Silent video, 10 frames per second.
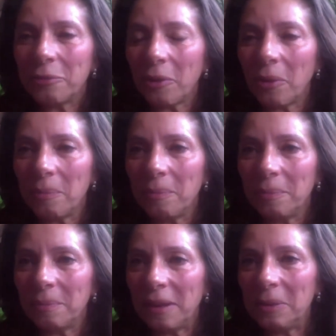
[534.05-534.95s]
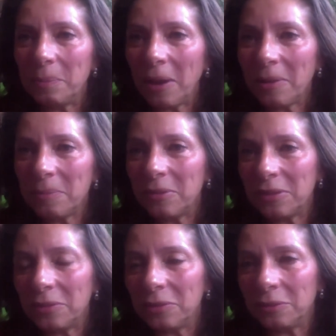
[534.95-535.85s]
from my department
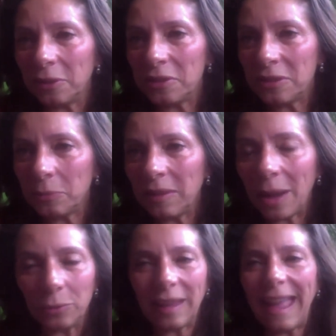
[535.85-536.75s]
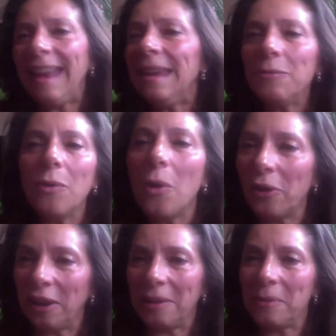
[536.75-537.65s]
at the university without any
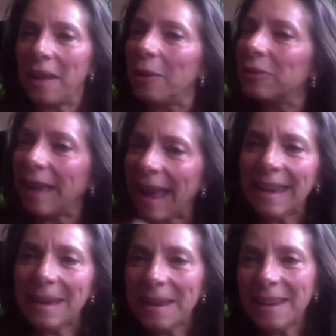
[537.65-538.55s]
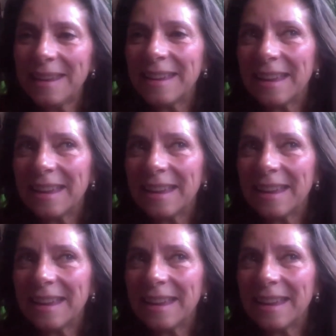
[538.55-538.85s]
warning, without any